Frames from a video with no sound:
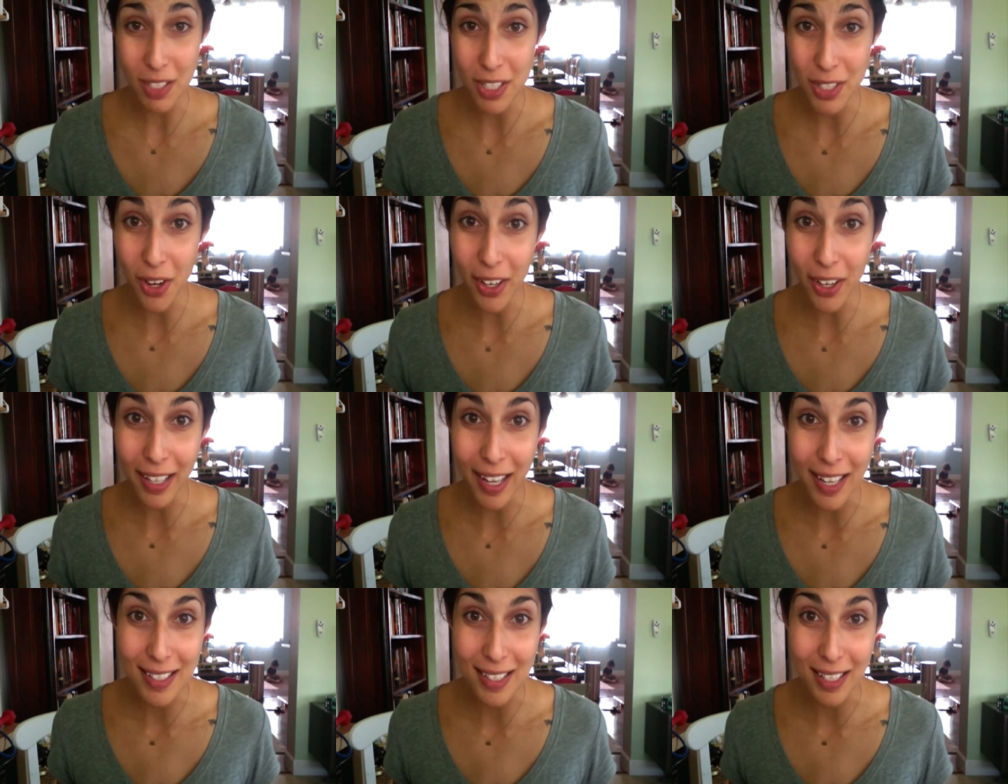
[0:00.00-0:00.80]
sorry
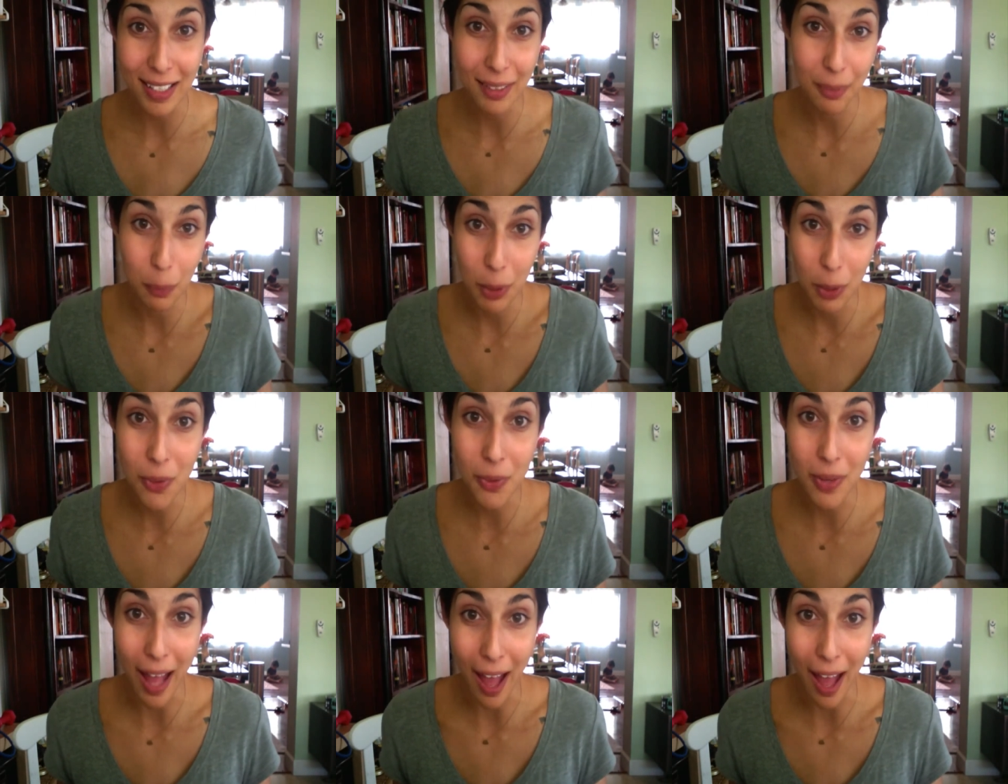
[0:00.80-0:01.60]
guys, like we
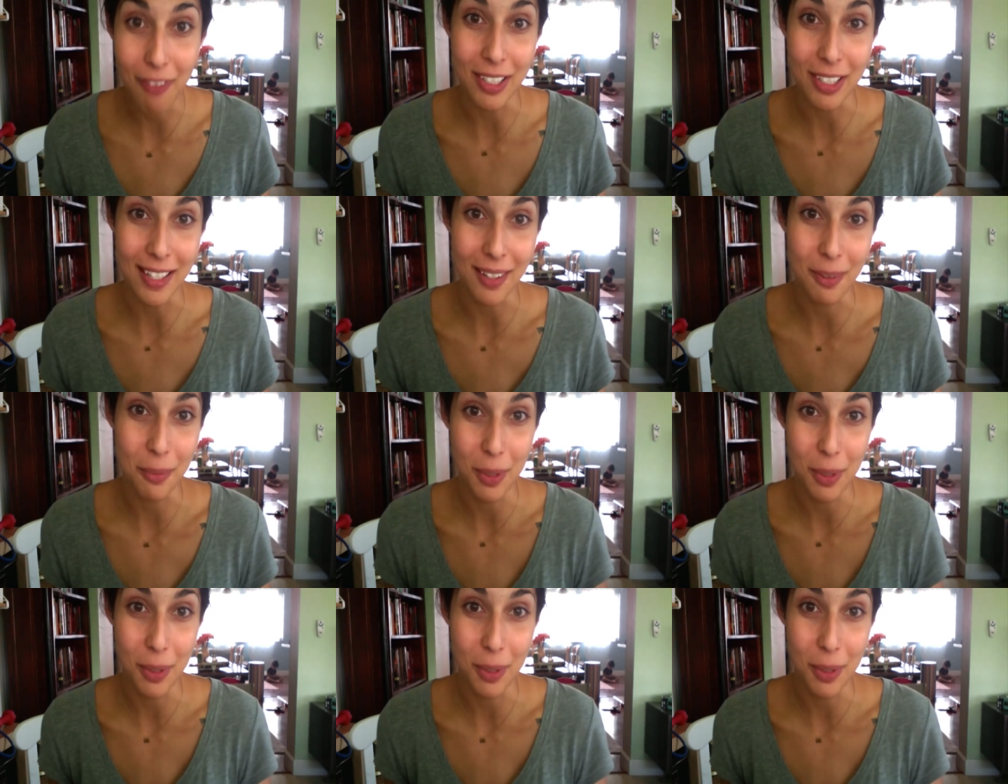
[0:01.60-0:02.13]
don't have any.